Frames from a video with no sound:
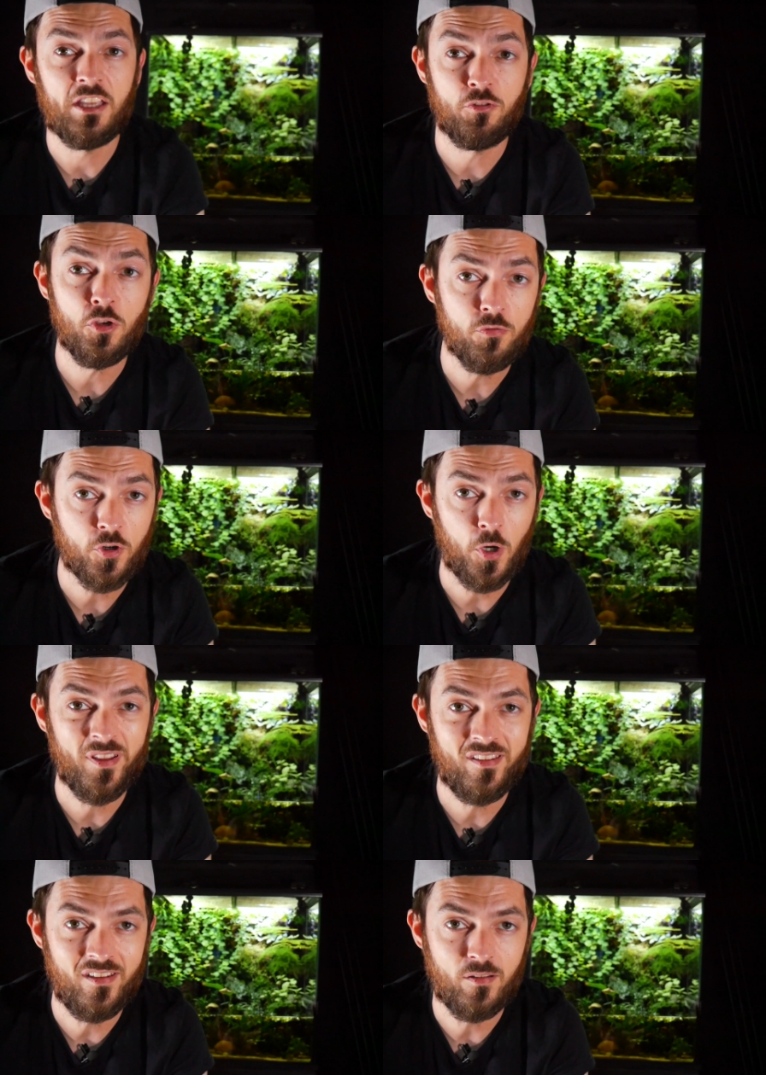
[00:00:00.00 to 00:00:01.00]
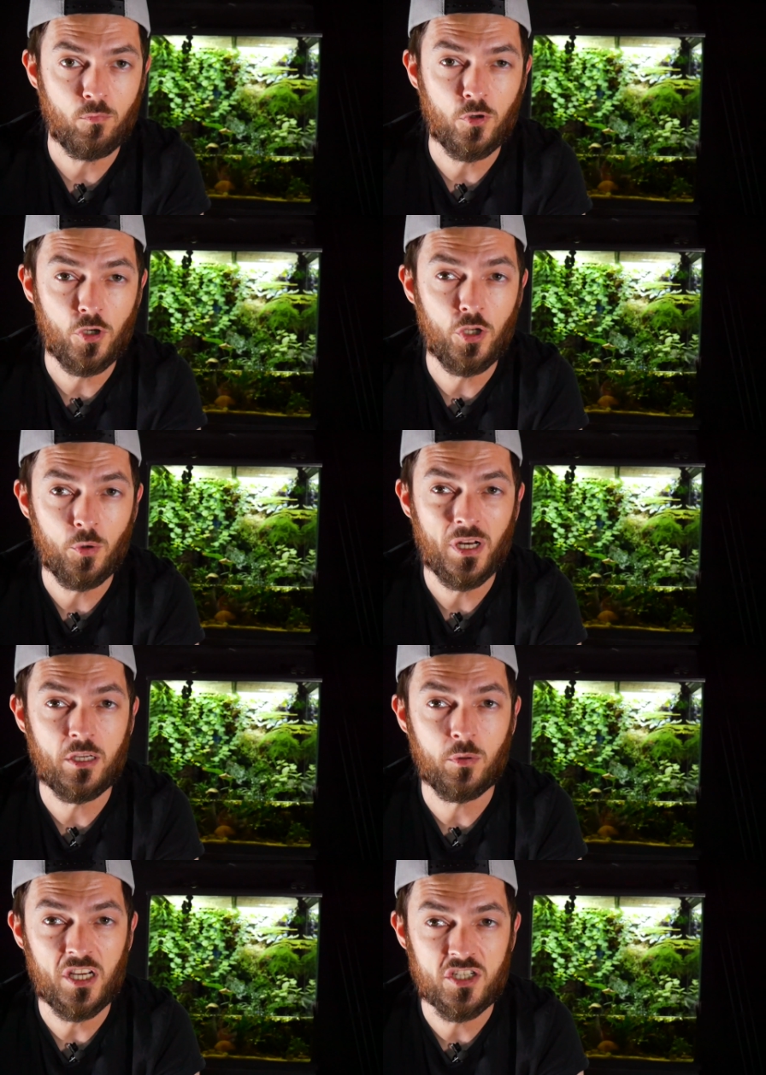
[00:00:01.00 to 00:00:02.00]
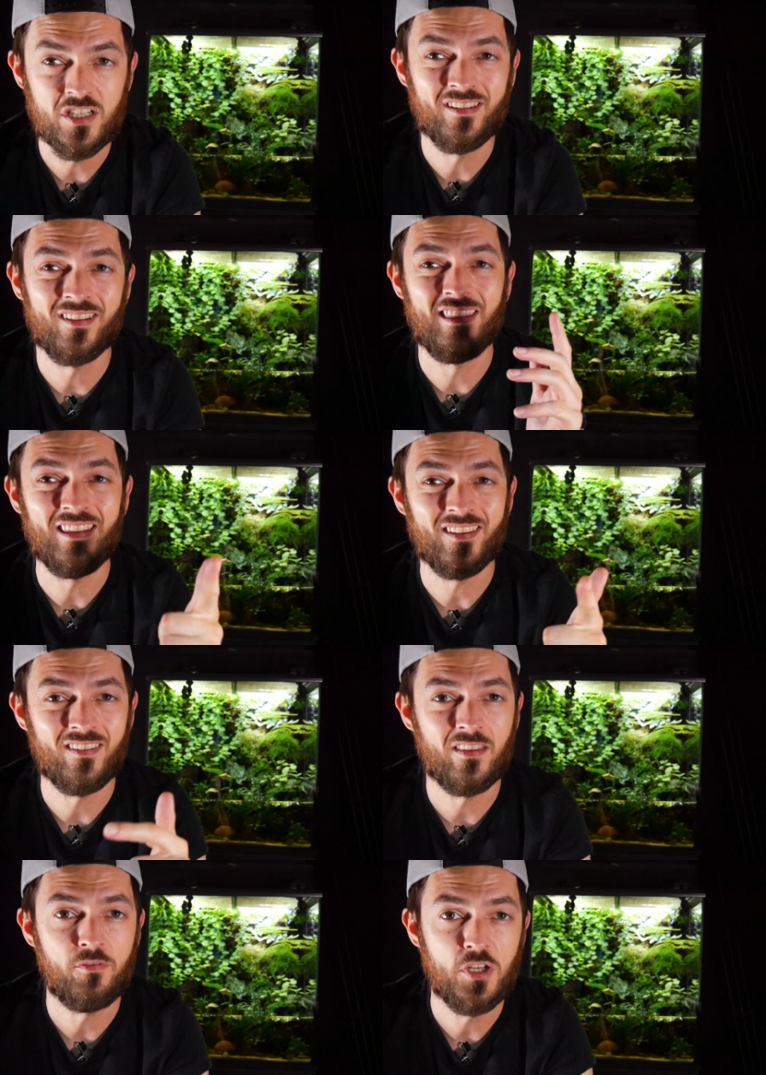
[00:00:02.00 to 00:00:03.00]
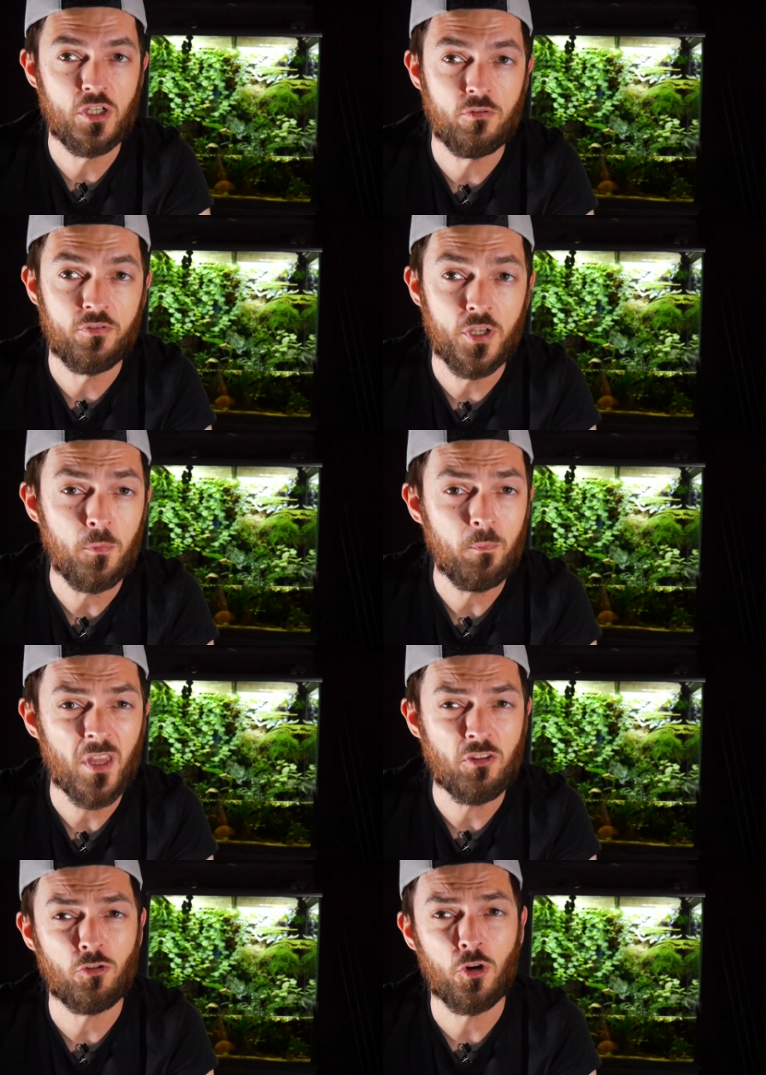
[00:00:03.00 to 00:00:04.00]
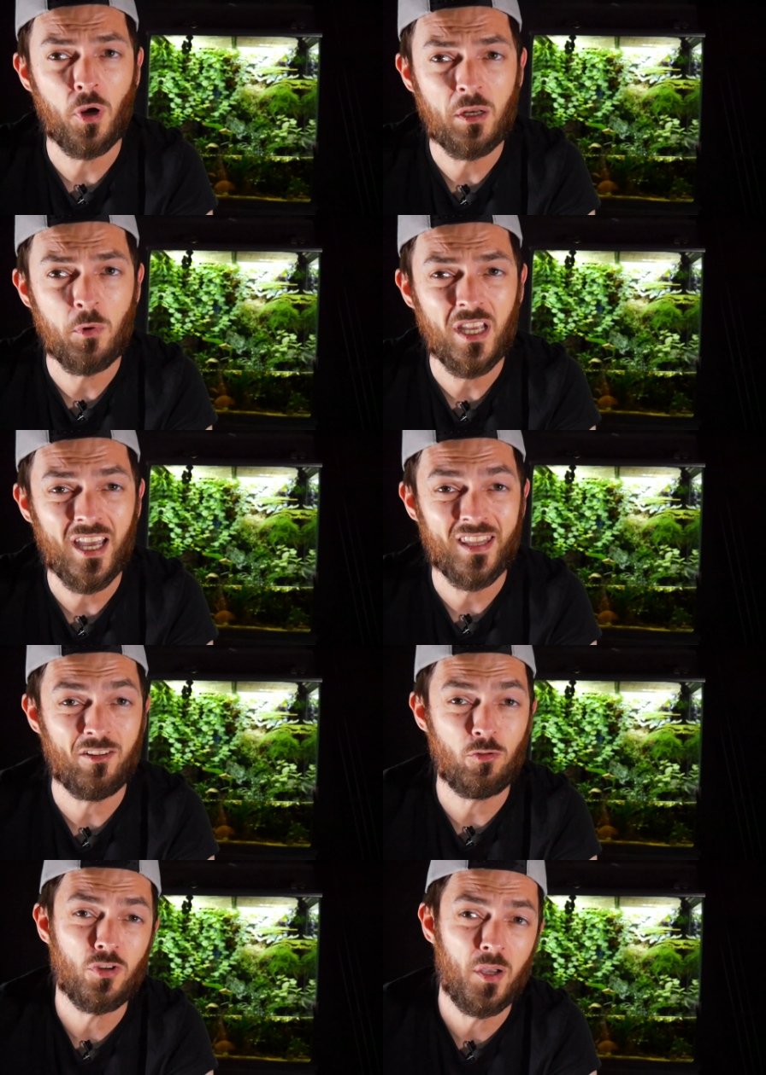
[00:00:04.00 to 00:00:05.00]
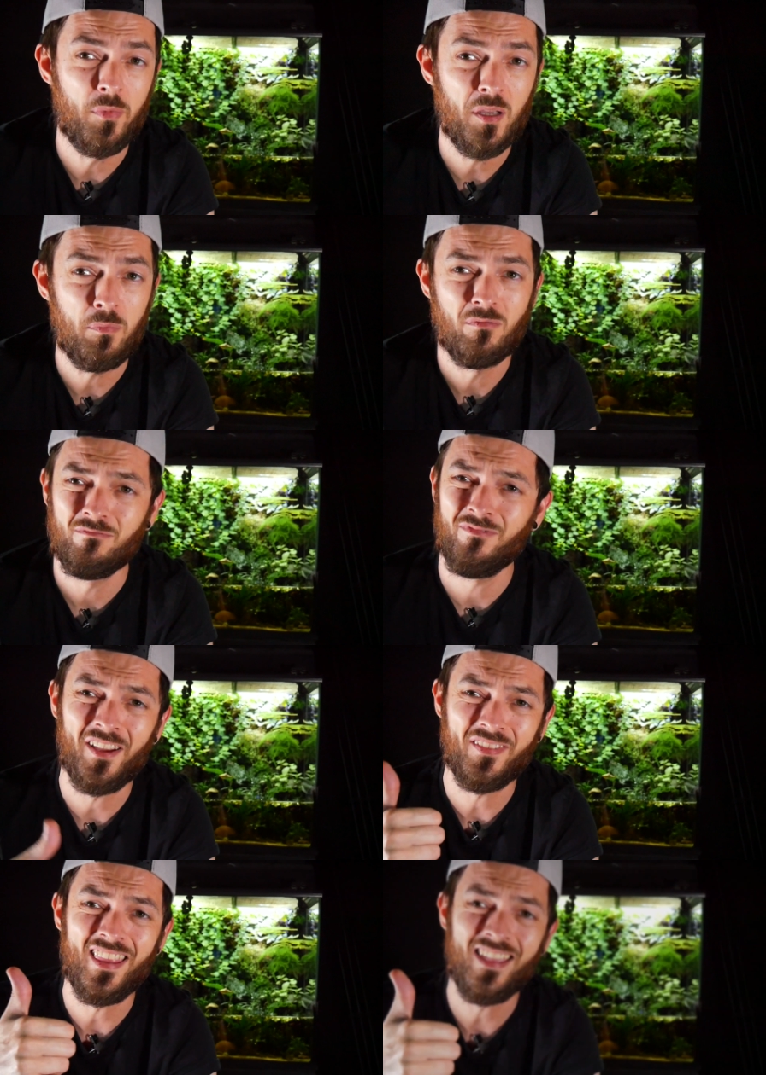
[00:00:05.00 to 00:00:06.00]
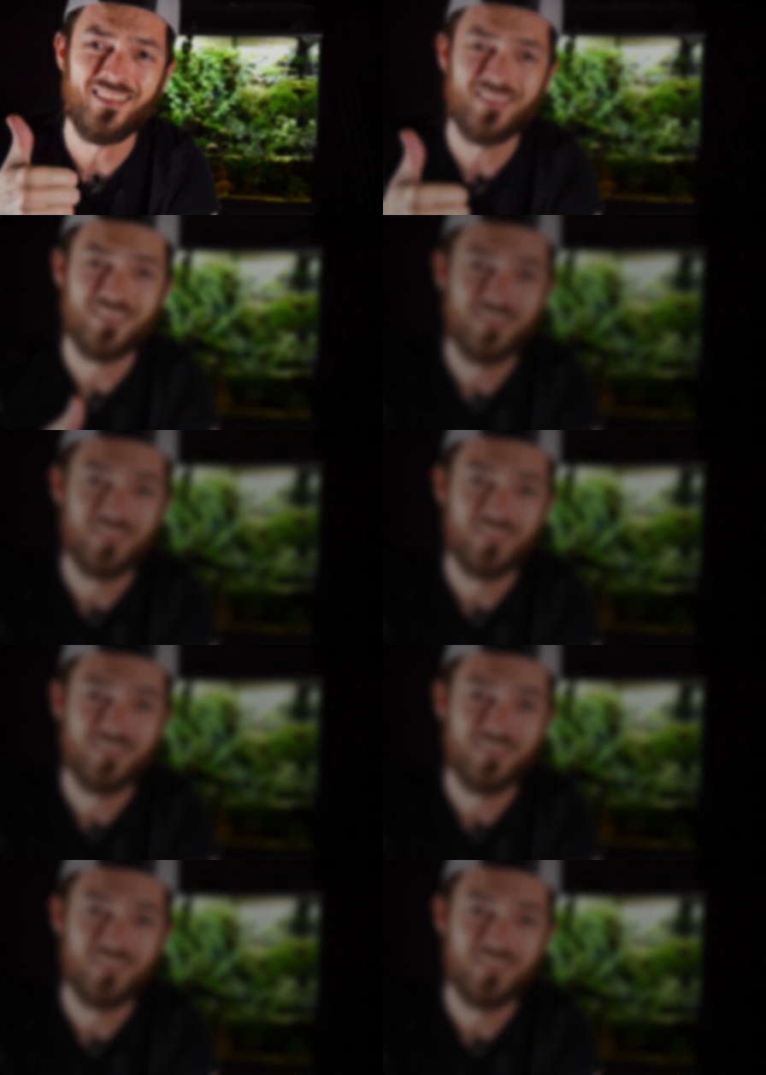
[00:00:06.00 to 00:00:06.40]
if you've commented and want to know any questions, then this is the video for you. So don't go anywhere, and that's all coming up right after this.